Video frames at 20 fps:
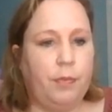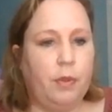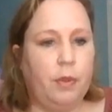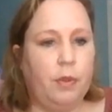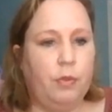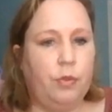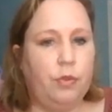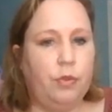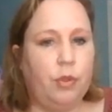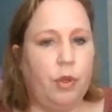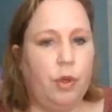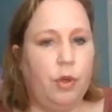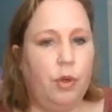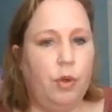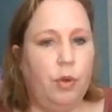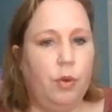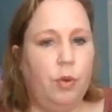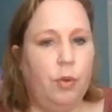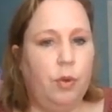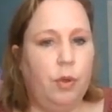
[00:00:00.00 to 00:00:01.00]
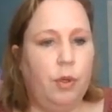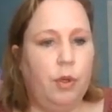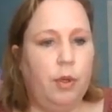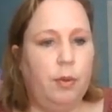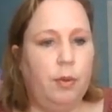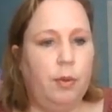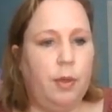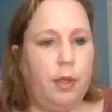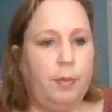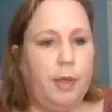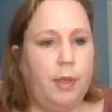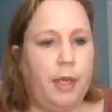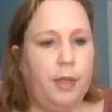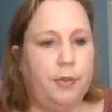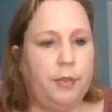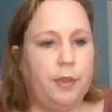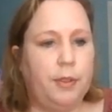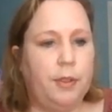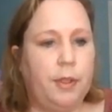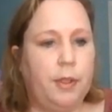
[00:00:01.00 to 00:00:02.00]
So I'm going to ask
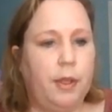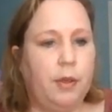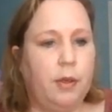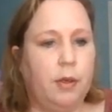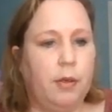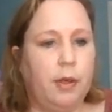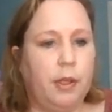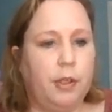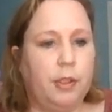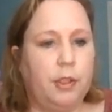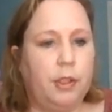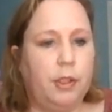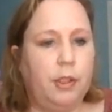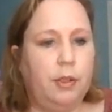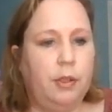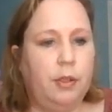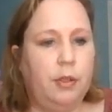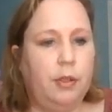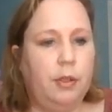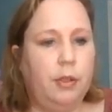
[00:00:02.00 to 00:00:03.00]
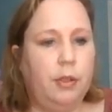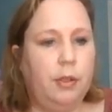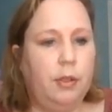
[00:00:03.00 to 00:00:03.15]
another question.